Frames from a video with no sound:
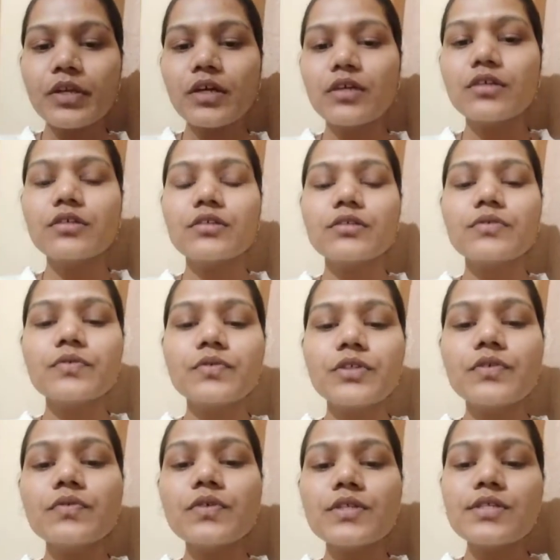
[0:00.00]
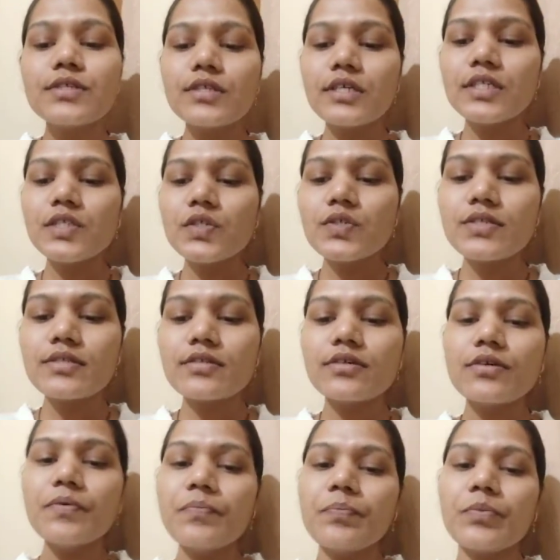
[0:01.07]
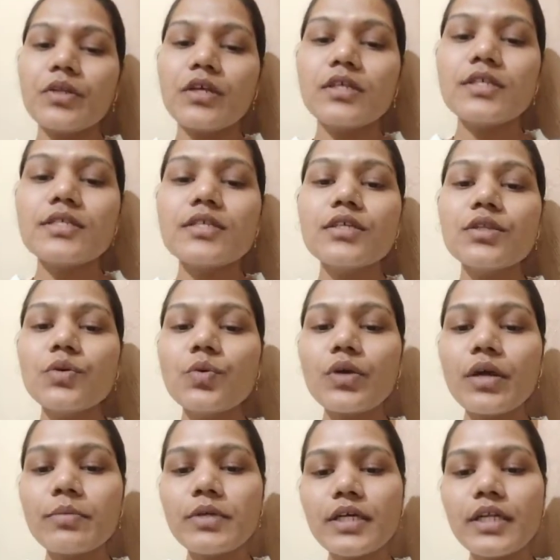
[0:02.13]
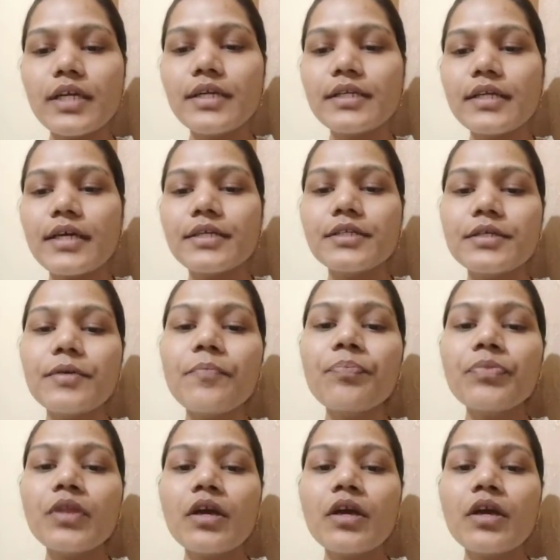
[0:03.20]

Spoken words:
The first stage is the new chemical entity,